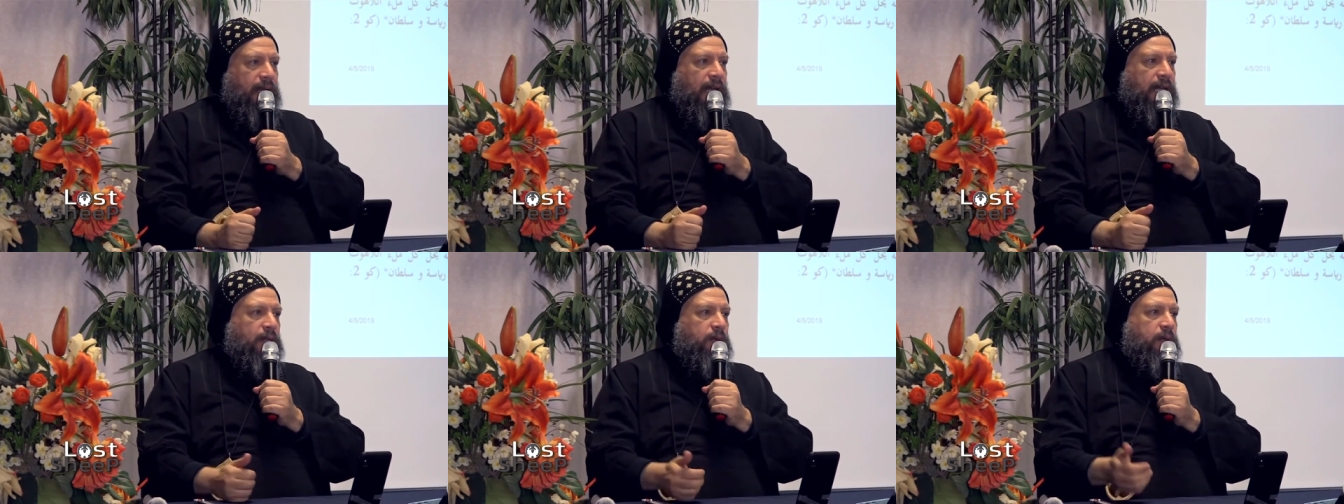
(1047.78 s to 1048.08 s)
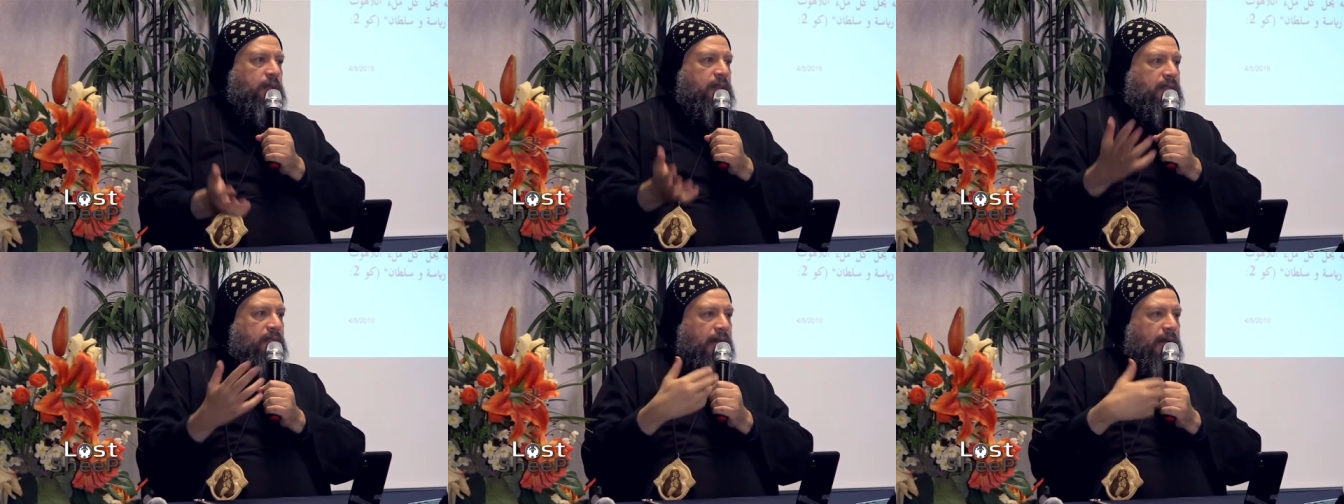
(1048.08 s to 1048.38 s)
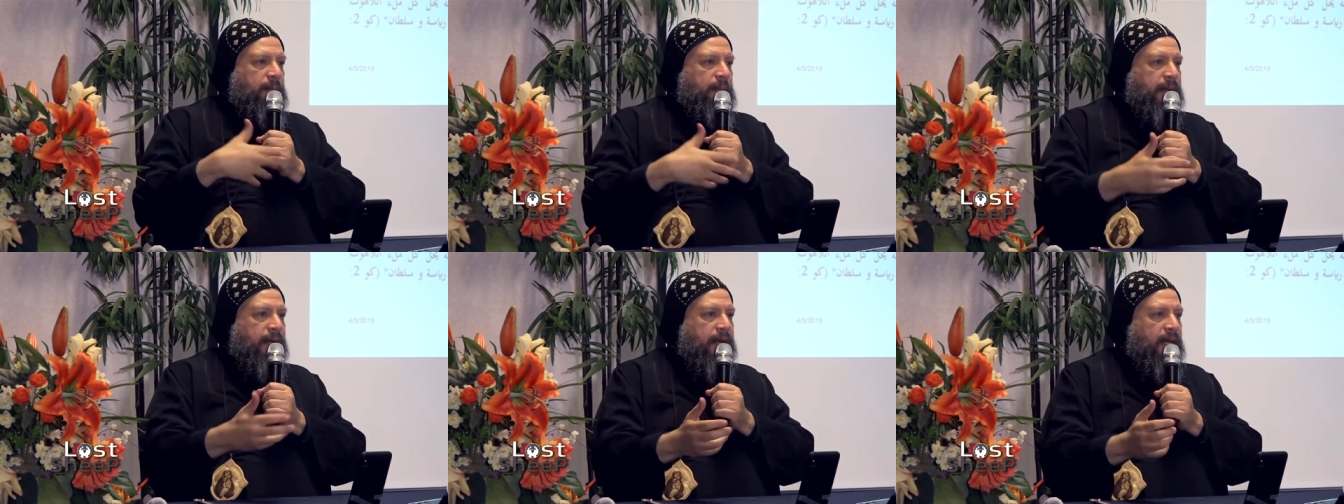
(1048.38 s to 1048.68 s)
And when the
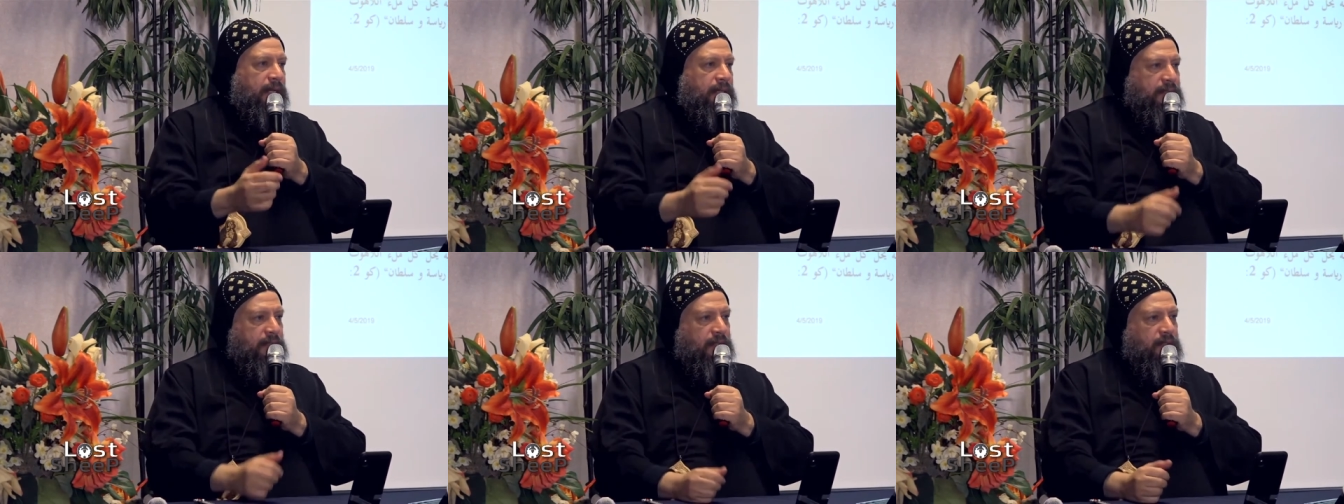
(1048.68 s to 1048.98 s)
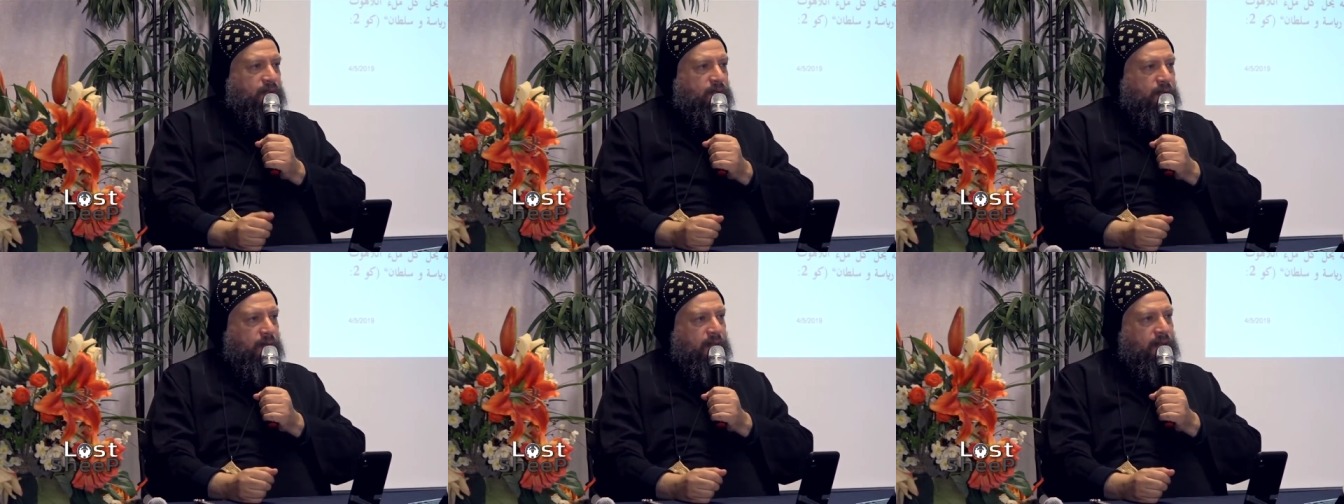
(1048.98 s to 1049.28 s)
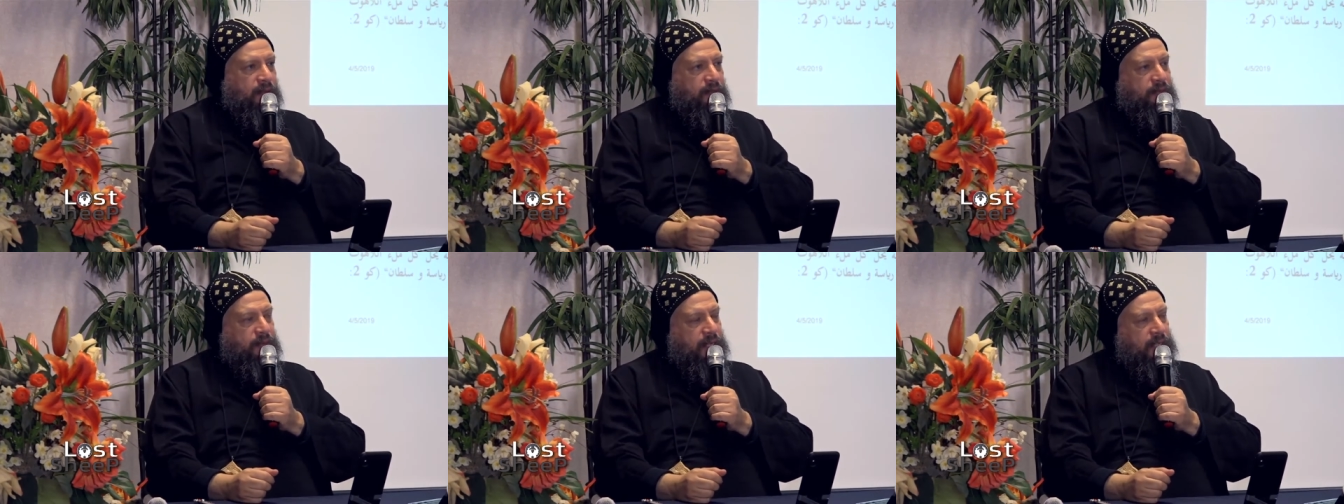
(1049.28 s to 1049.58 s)
upper hand is for
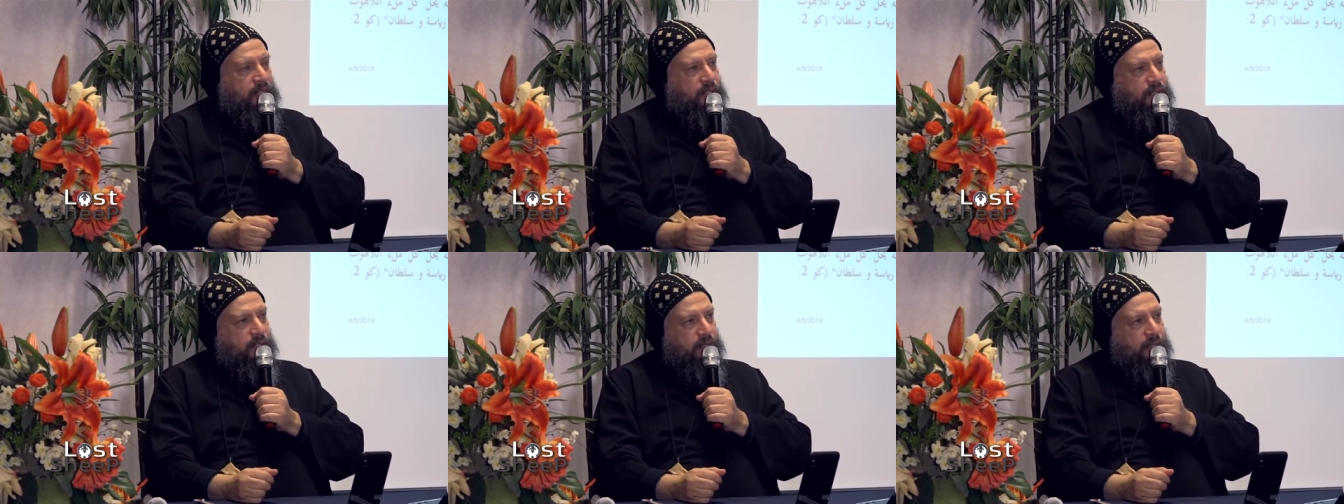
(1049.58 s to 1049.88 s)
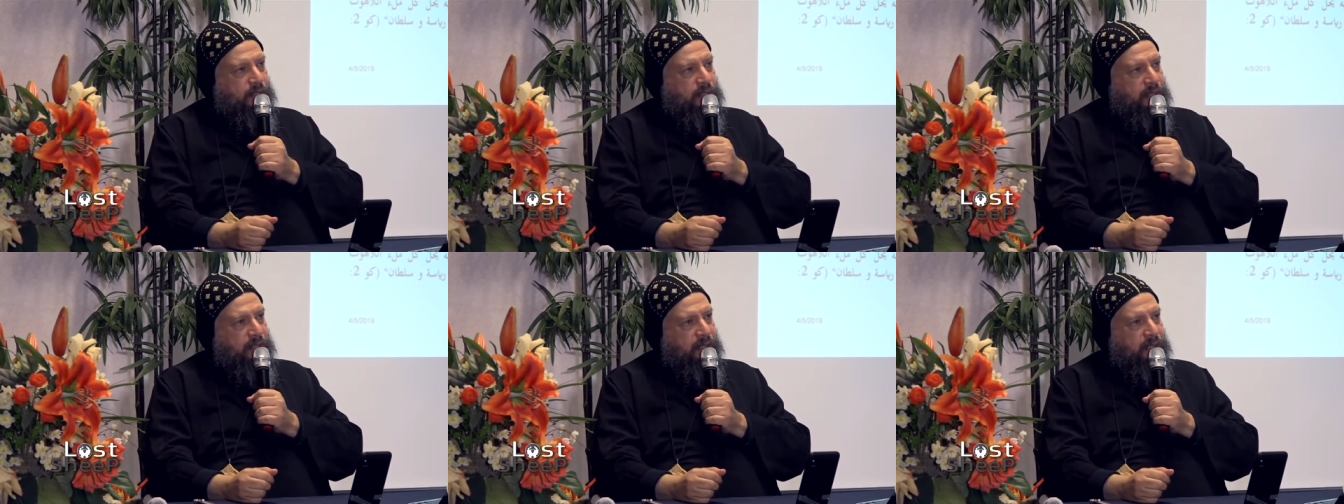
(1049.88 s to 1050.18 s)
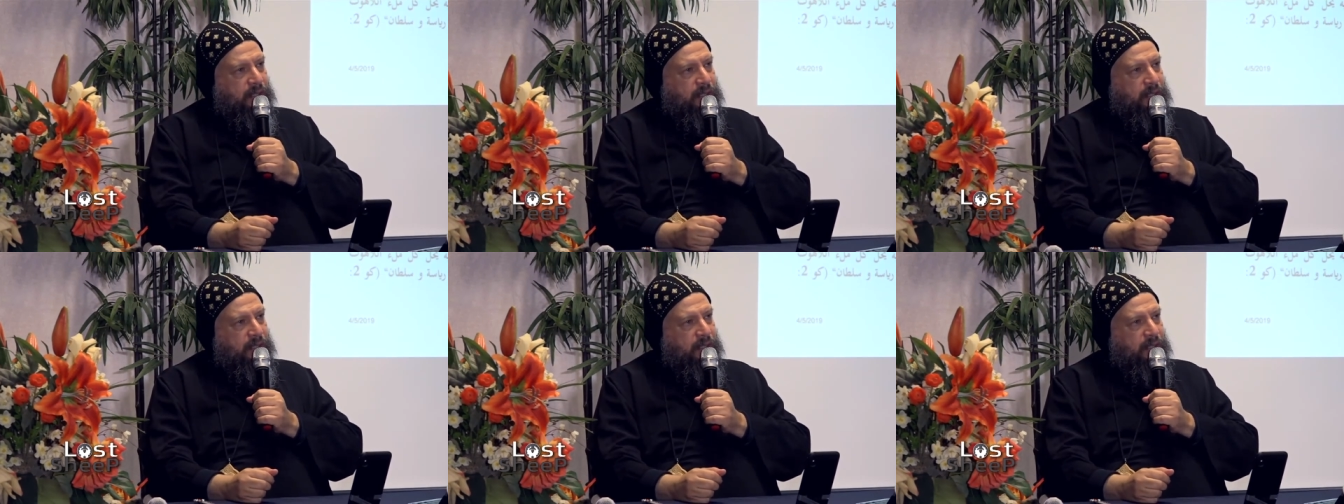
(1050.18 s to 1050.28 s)
the flesh,